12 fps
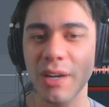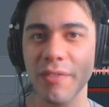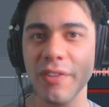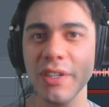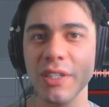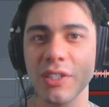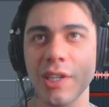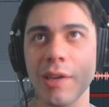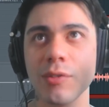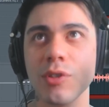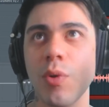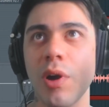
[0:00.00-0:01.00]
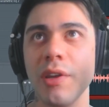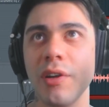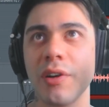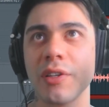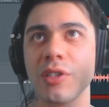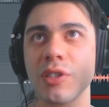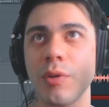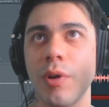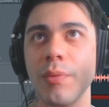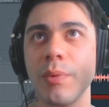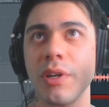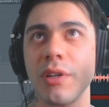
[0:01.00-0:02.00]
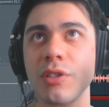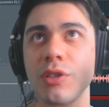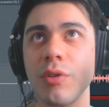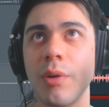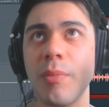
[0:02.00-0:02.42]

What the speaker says: I think it sounds quite nice, so I'm going to